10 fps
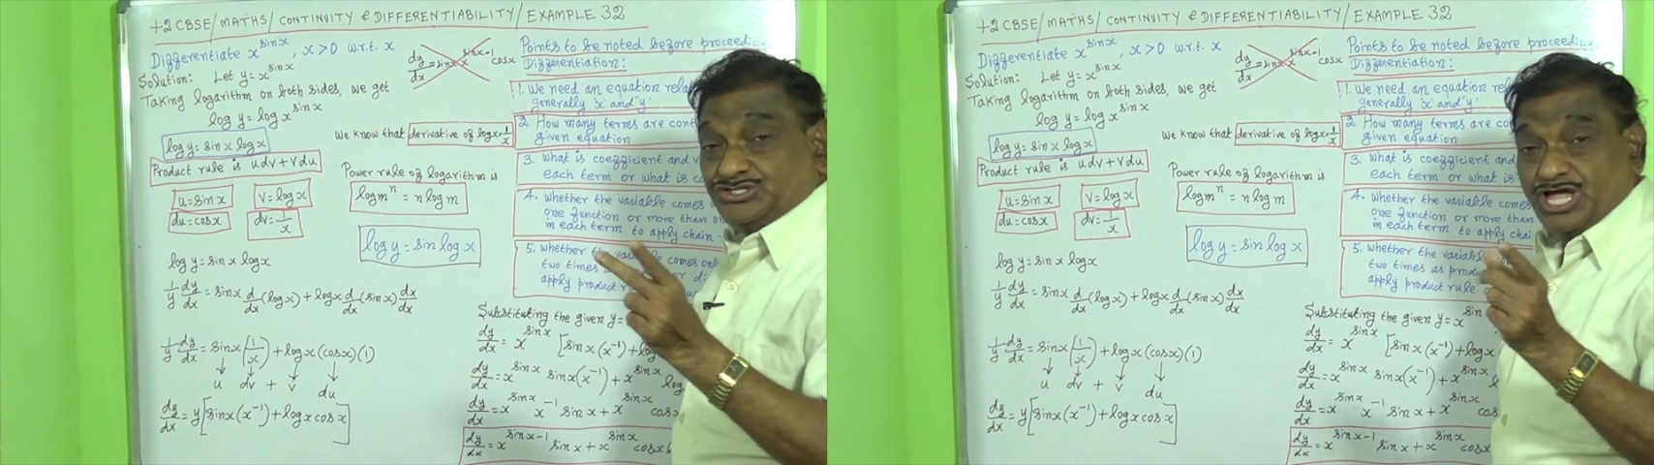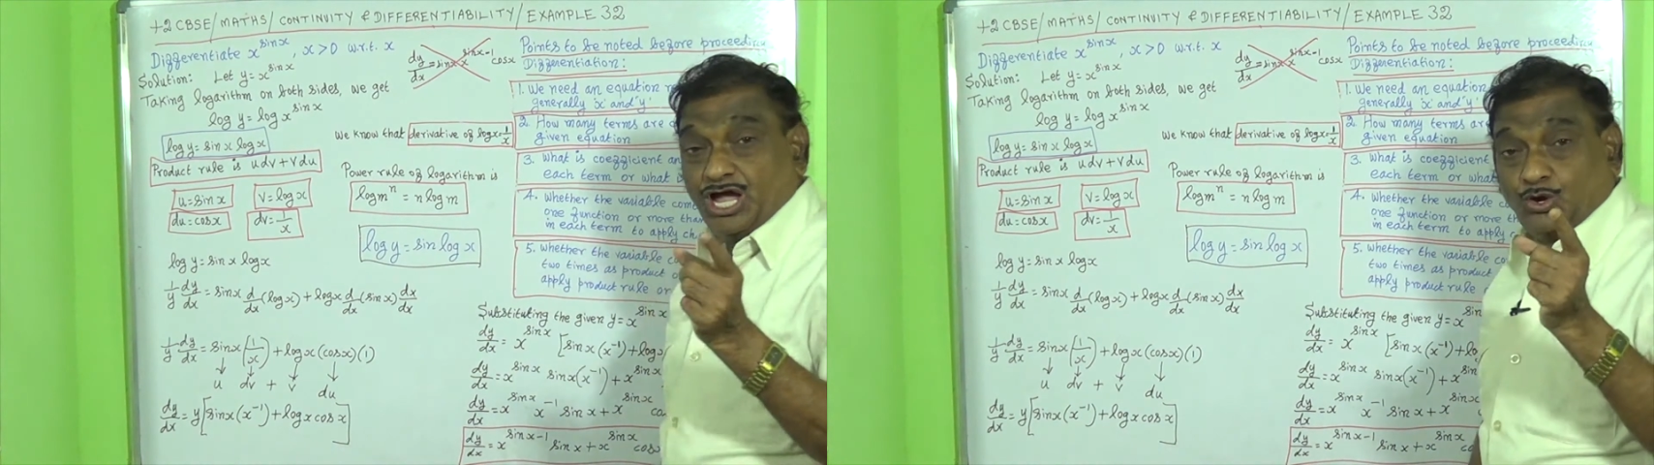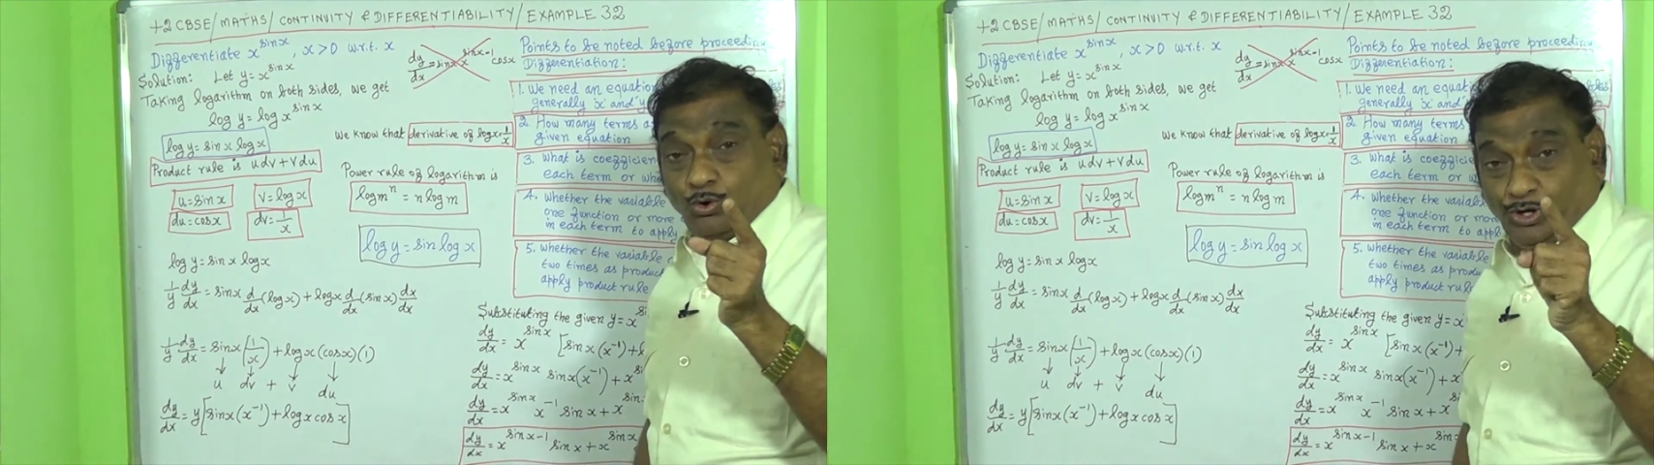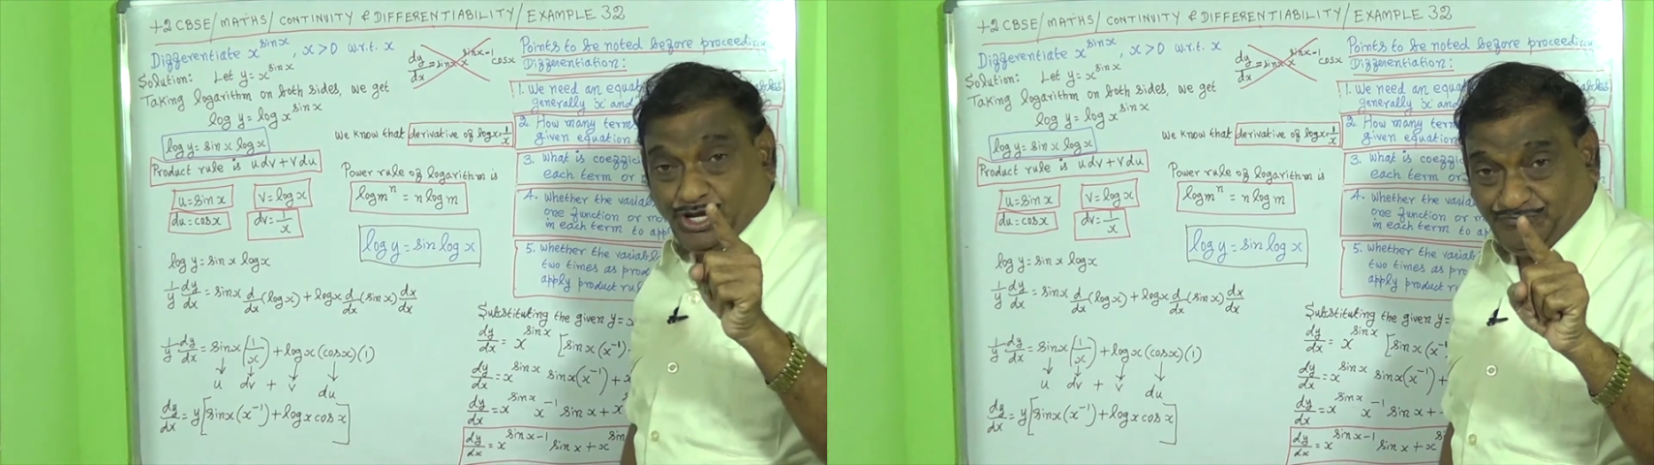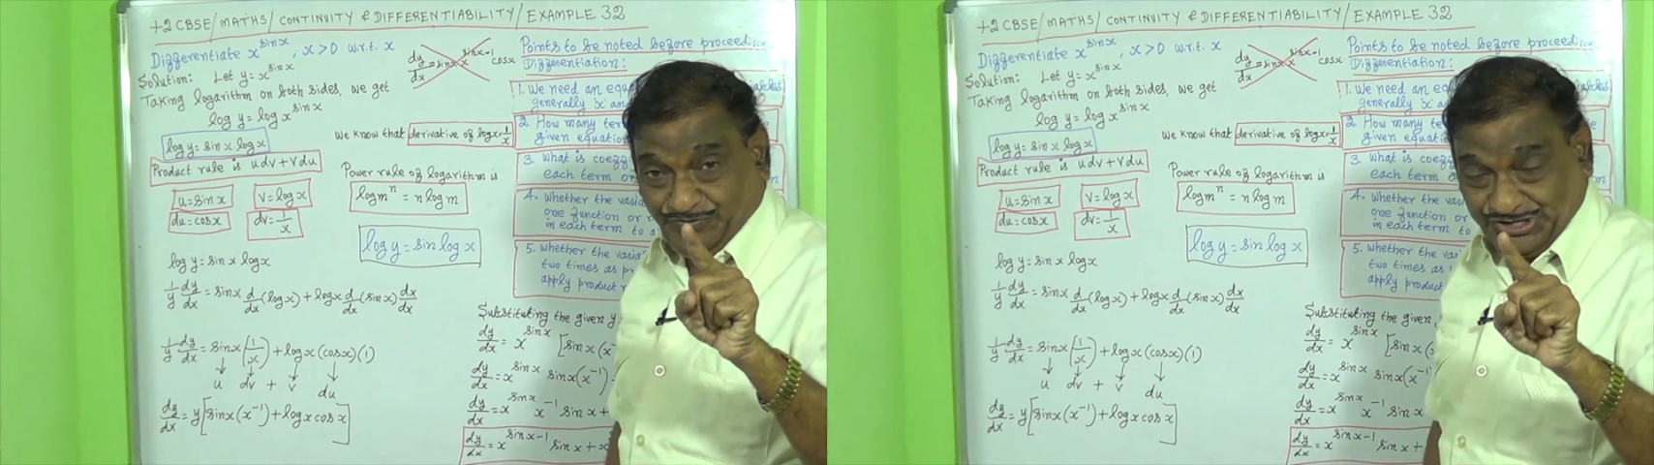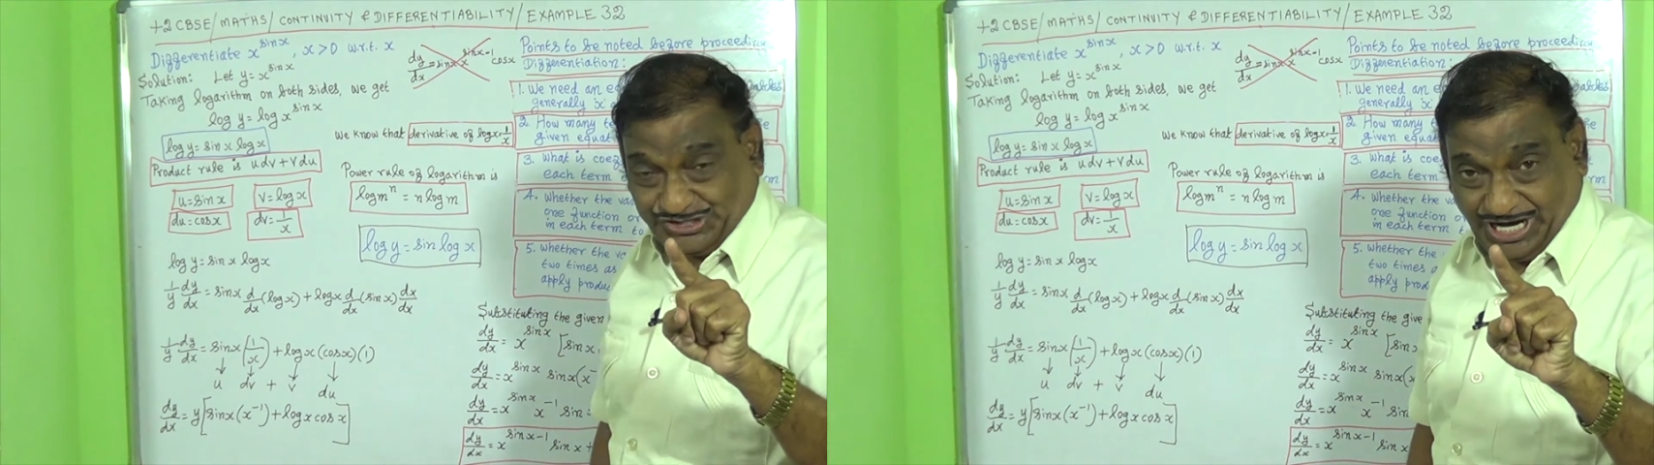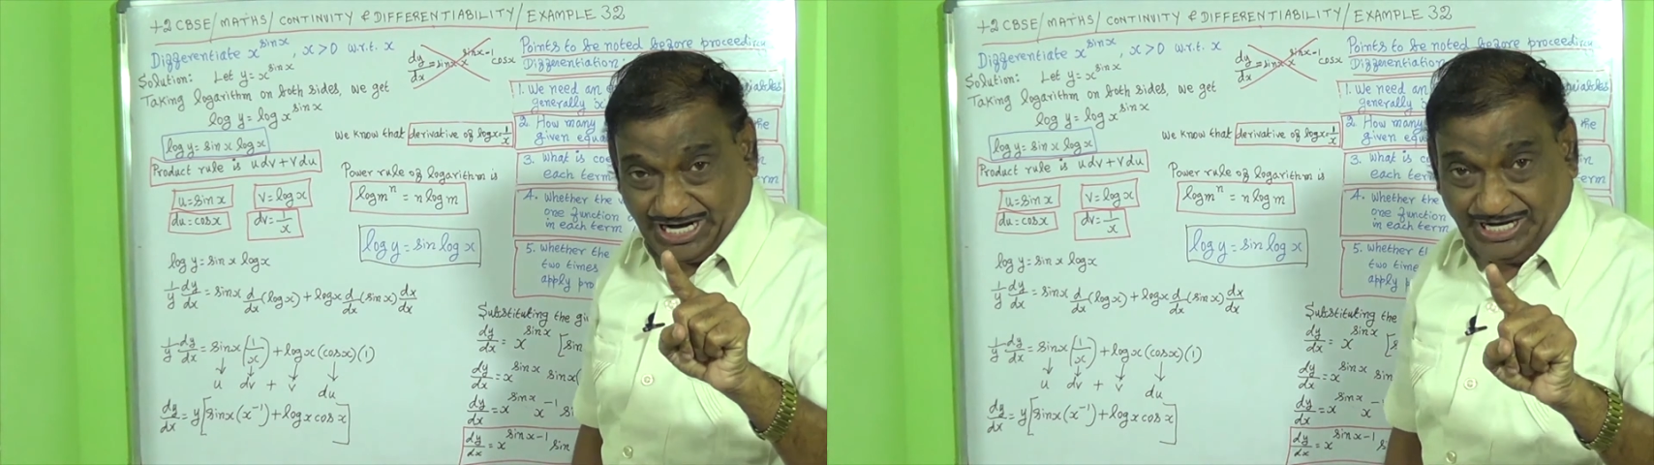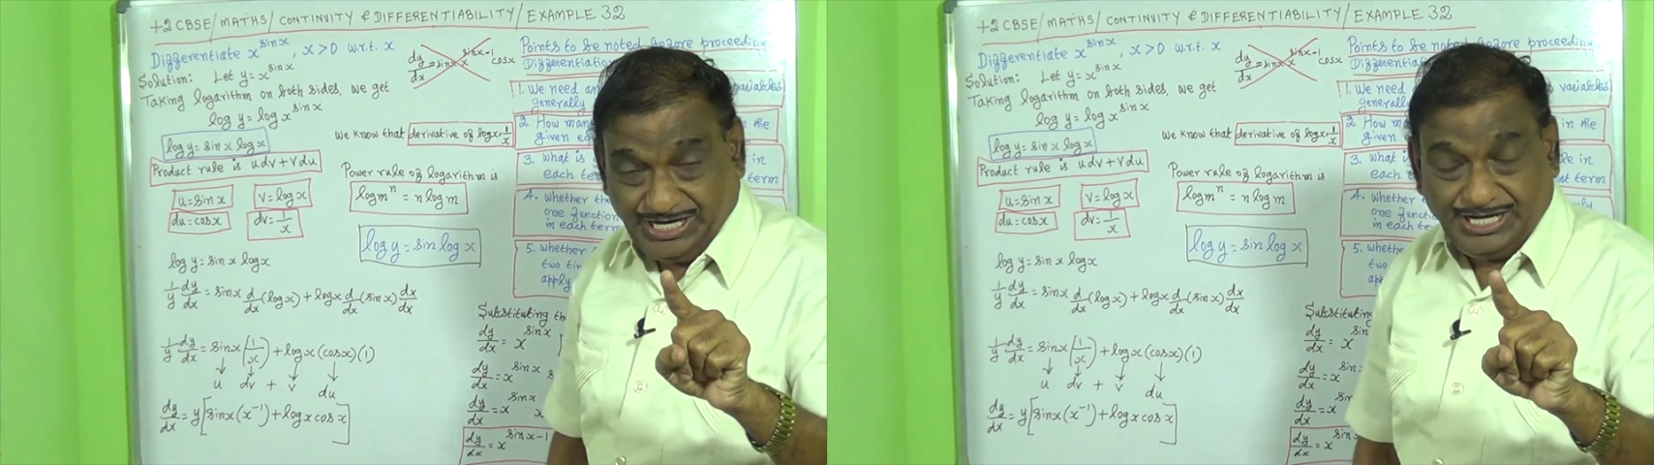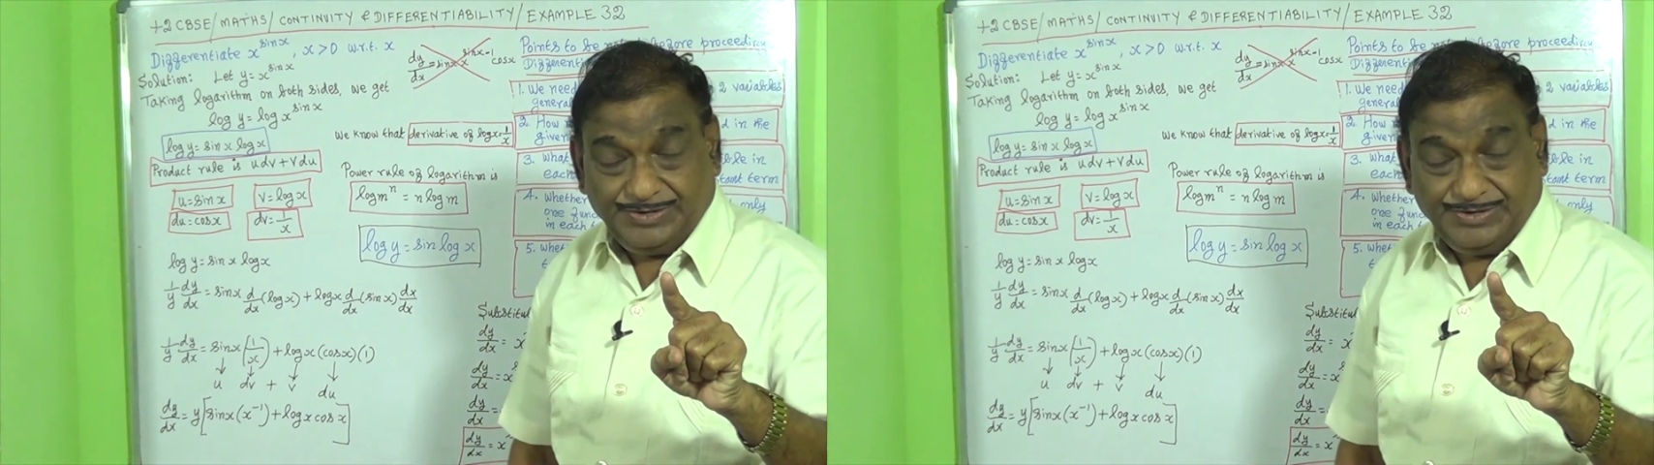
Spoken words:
the coefficient,